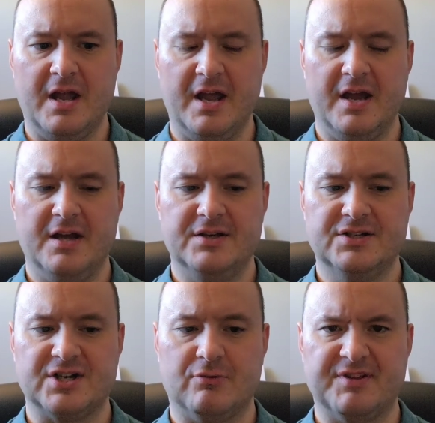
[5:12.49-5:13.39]

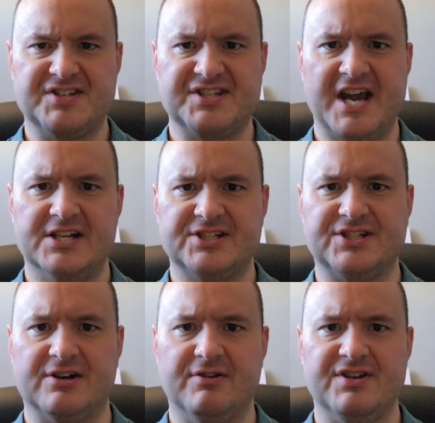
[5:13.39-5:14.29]
And with
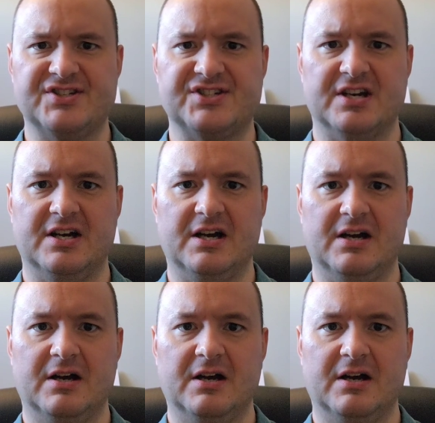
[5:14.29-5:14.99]
Sagittarius